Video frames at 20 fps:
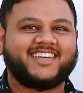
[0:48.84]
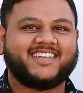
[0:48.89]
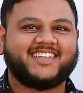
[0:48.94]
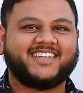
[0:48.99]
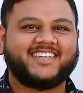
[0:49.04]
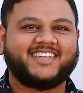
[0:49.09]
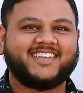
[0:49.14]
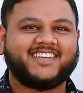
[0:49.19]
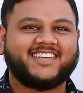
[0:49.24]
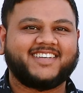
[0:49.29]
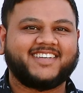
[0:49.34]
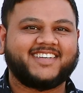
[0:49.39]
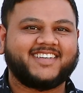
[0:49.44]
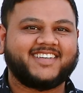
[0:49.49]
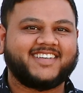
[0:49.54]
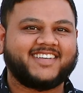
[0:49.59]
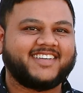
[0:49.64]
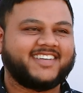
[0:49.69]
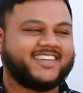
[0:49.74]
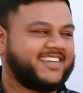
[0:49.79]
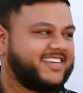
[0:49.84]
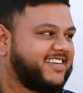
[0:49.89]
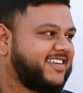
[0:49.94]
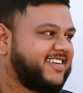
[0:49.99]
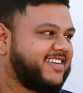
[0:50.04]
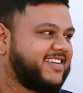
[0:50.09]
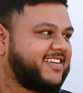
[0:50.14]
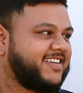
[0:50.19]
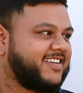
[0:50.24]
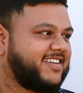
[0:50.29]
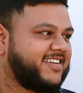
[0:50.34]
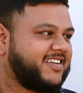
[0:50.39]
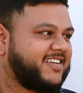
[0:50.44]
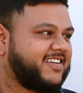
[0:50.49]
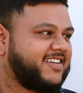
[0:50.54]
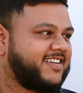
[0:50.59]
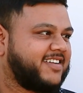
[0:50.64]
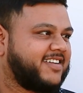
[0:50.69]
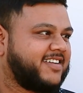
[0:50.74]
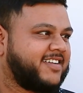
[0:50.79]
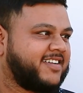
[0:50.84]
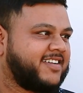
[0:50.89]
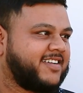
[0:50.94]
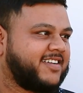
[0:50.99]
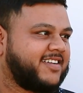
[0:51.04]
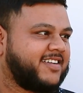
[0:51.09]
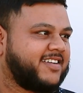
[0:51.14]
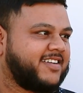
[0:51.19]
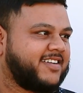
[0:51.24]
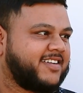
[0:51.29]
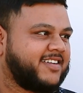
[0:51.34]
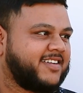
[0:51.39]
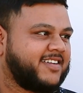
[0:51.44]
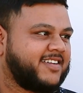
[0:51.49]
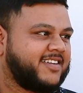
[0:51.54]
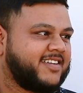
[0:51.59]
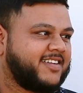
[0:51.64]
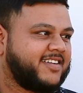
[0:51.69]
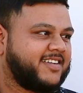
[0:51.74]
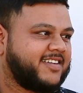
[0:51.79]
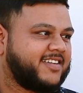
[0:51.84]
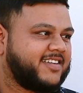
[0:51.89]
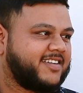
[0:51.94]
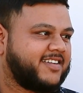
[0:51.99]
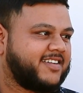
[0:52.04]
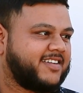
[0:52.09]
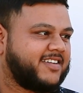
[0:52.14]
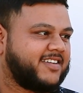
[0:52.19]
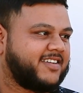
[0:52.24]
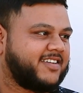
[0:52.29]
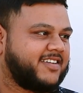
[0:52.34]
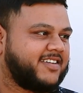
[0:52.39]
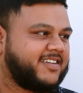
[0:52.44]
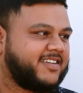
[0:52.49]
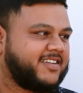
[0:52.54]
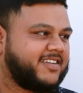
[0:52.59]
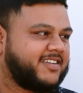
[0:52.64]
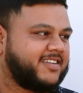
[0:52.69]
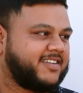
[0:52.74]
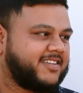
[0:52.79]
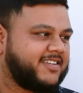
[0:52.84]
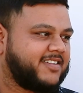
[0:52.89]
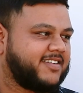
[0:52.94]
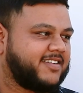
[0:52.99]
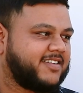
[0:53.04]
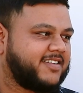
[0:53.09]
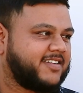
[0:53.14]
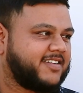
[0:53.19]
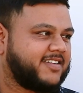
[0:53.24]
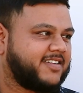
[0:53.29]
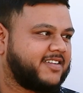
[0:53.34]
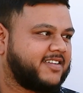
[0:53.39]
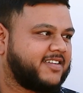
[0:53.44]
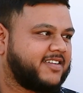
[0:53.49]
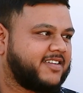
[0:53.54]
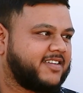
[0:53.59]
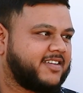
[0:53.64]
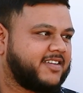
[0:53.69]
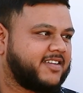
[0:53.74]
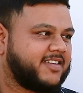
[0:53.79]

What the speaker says: [no speech]